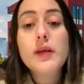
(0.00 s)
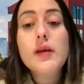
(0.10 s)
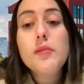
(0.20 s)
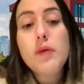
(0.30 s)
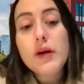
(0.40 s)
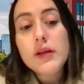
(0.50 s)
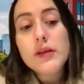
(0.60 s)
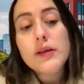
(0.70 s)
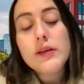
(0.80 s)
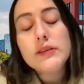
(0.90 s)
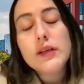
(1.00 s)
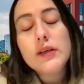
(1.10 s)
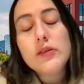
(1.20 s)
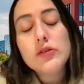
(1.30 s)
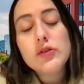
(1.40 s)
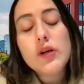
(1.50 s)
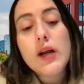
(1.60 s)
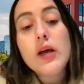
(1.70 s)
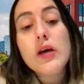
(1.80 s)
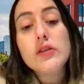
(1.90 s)
Marketers also can
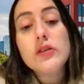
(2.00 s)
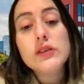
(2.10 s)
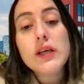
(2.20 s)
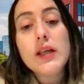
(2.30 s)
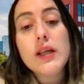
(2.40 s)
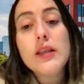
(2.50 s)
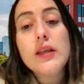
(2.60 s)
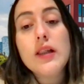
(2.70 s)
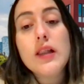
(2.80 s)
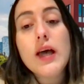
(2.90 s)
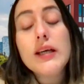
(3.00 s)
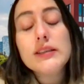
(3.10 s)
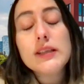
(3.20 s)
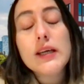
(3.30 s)
understand the likes